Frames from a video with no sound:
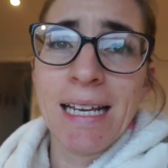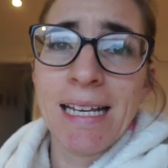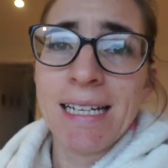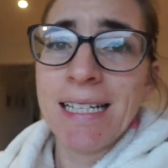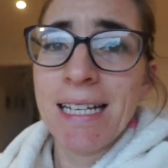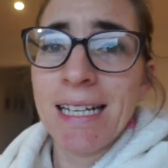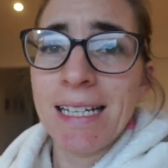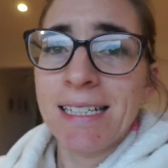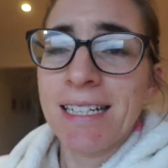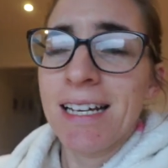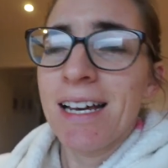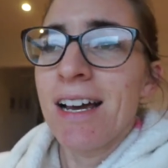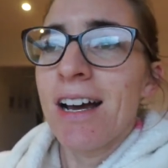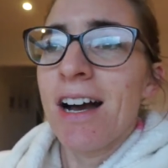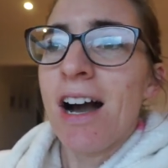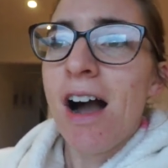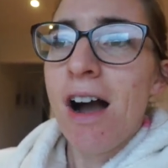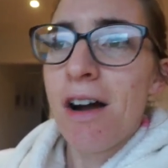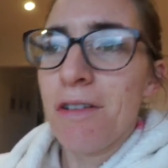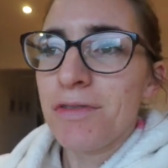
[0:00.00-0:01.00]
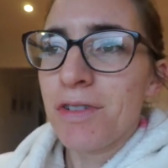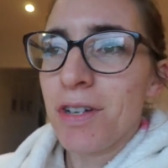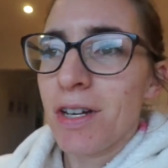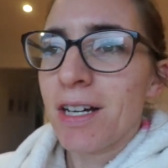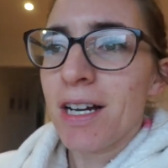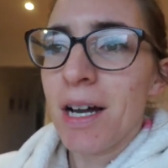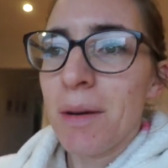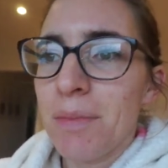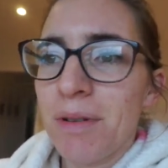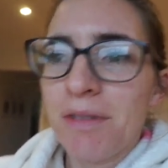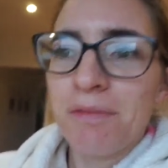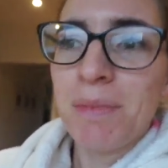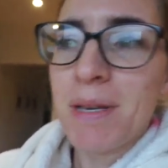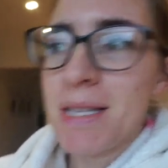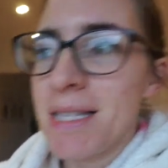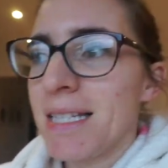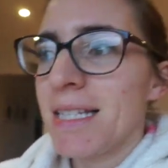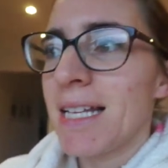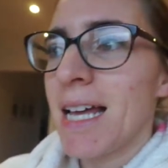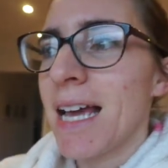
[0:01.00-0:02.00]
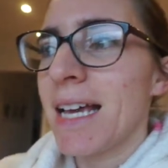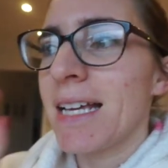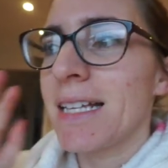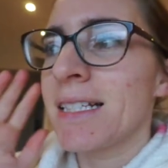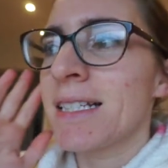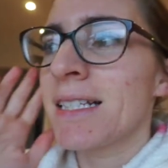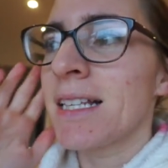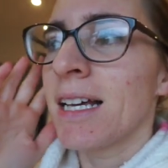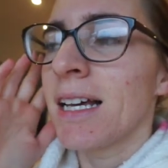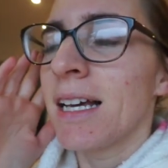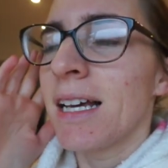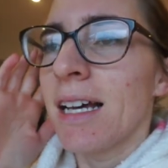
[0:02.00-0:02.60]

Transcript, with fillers: needed after a couple of busy days.